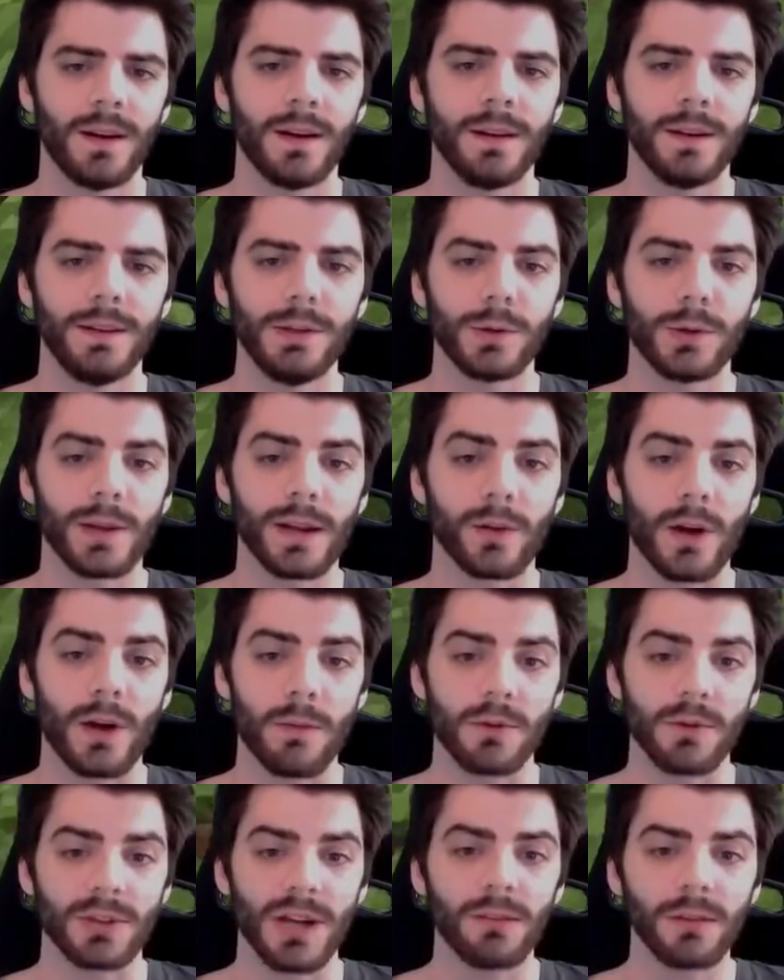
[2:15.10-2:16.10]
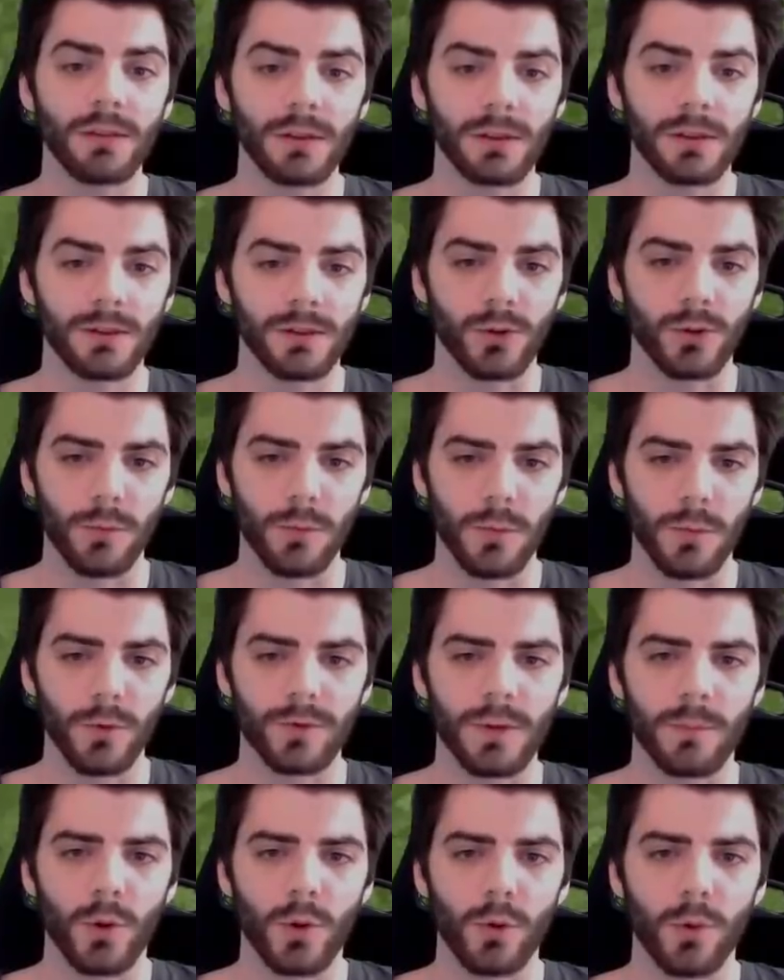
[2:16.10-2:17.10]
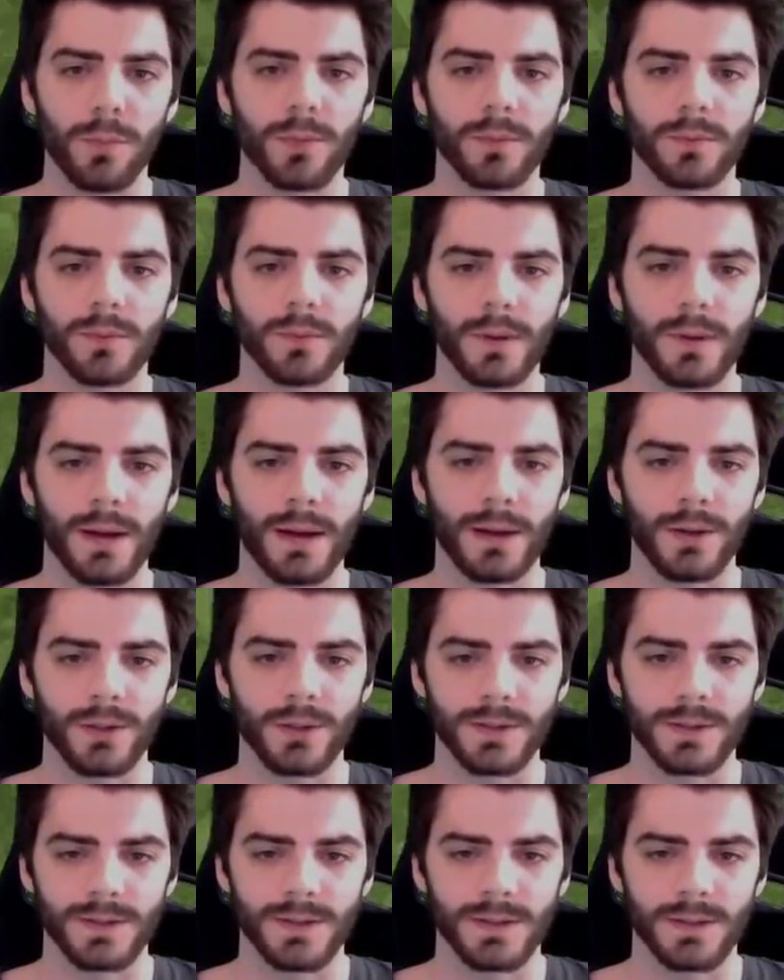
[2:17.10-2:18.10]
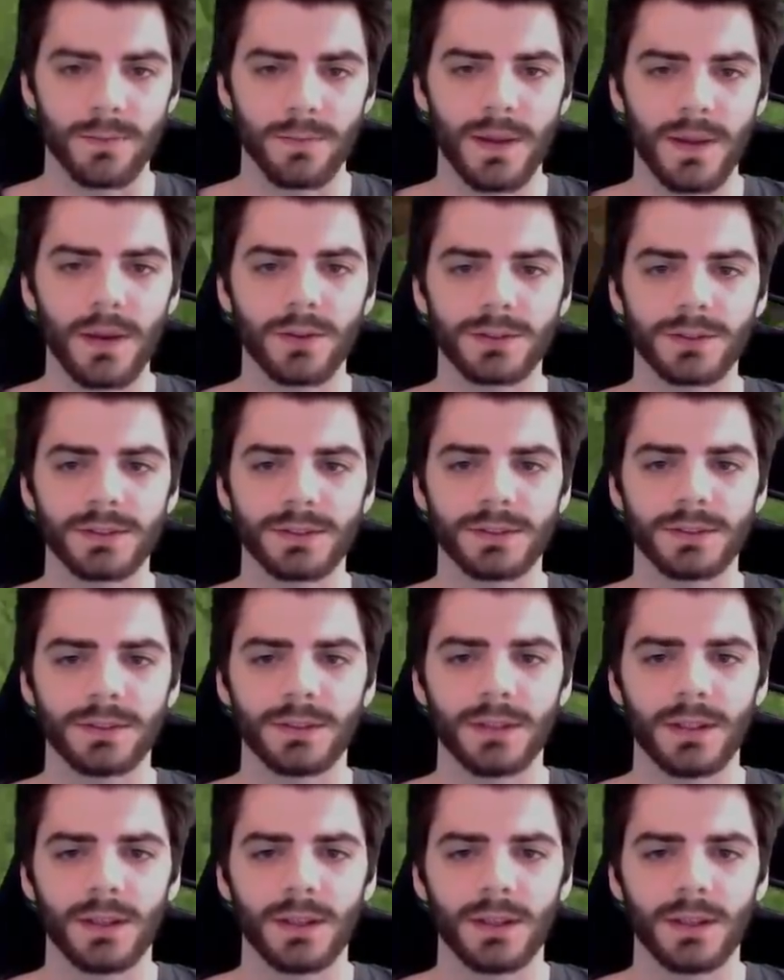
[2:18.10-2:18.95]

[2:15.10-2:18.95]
You can grab a shovel to remove the poop and it just disappears.